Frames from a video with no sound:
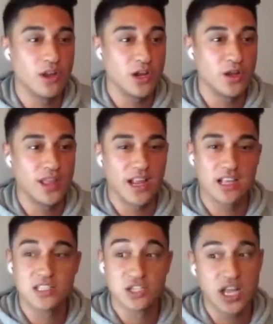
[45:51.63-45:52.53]
you know, like,
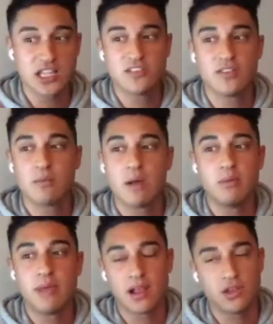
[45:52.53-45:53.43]
because the chance of them coming
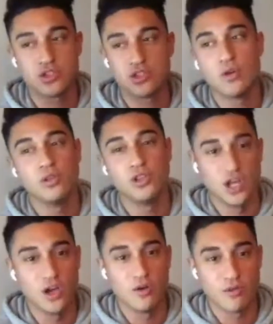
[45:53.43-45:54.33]
back is so
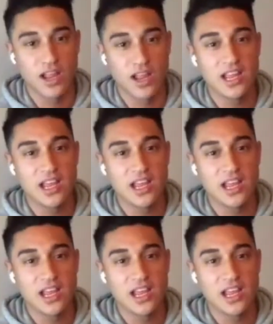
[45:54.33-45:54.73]
low, right?